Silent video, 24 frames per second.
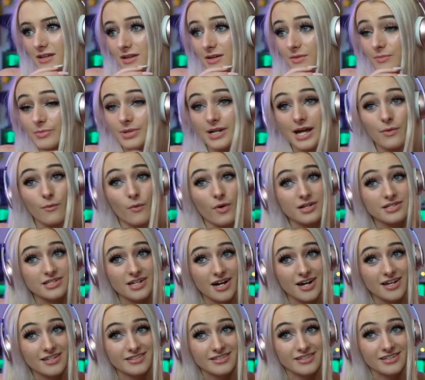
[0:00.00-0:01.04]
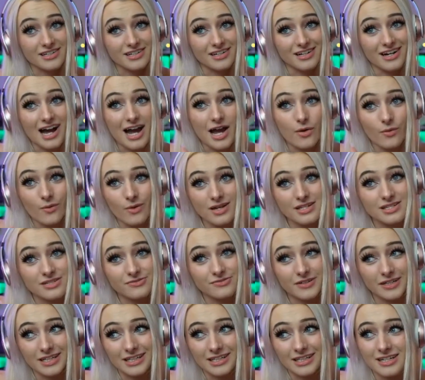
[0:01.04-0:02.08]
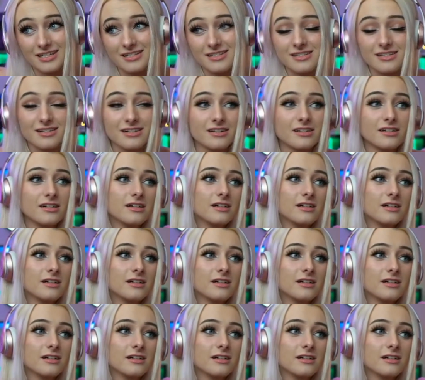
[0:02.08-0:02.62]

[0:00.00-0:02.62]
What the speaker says: But I was a hustler. I was a fucking hustler.